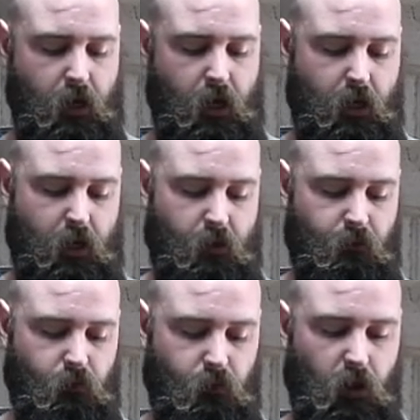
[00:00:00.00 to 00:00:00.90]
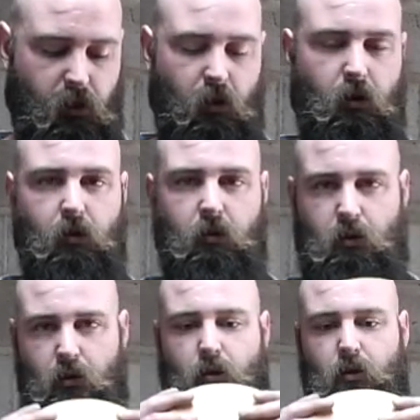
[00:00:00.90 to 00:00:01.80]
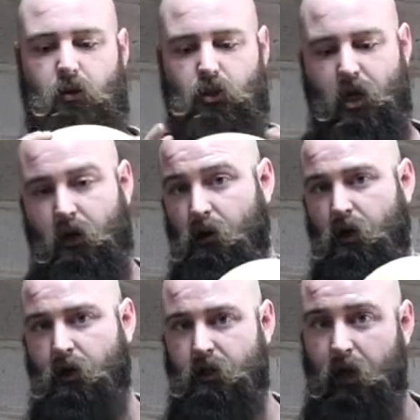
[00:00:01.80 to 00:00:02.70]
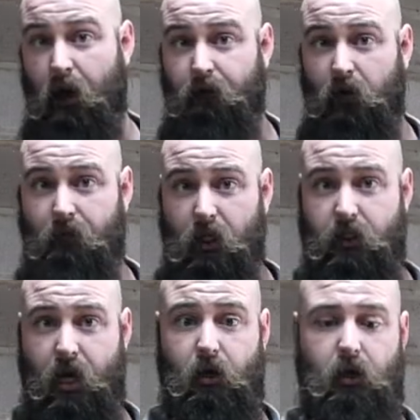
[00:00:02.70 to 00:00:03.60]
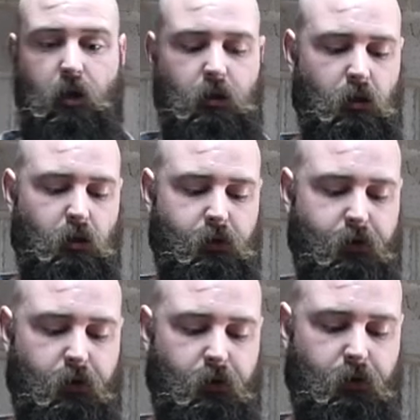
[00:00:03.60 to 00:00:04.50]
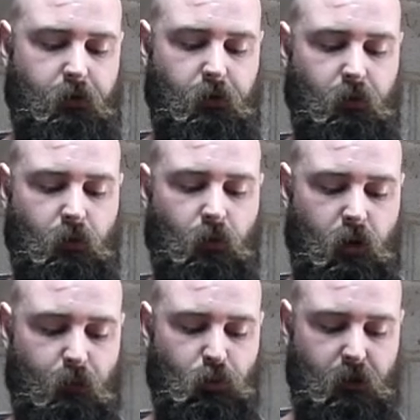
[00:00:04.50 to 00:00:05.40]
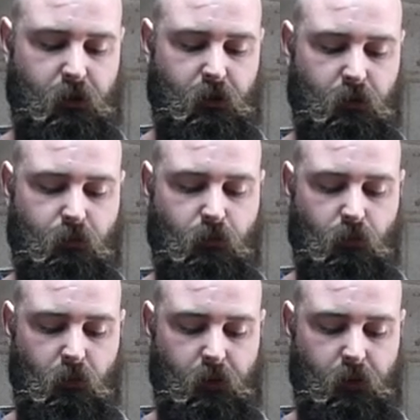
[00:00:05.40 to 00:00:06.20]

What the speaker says: Though Jacaranda doesn't have very much tannin in it, so when I put some